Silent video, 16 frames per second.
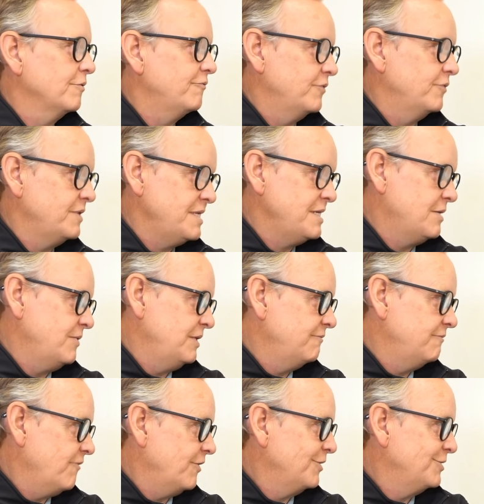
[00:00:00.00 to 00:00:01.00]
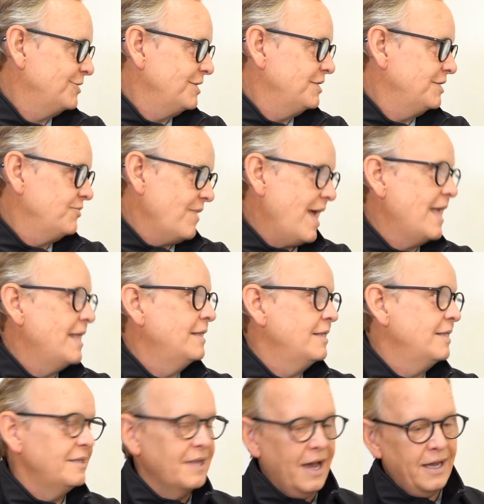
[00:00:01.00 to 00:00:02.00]
for decreased function is your
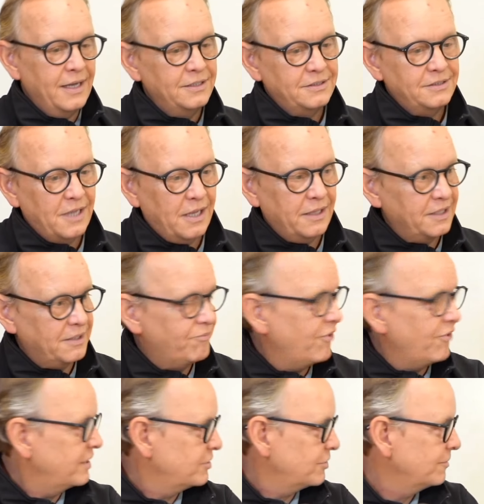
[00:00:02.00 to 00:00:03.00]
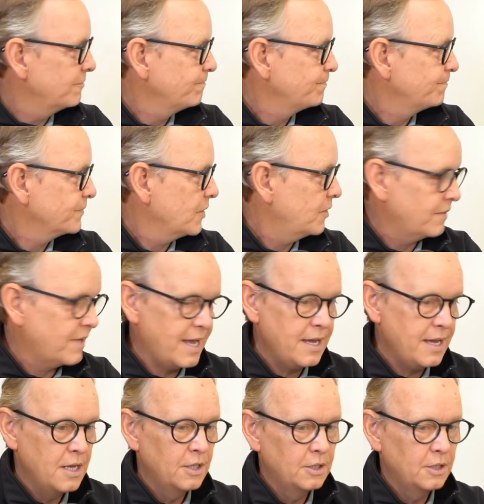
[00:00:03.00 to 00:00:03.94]
end diastolic pressure. Yeah. Okay.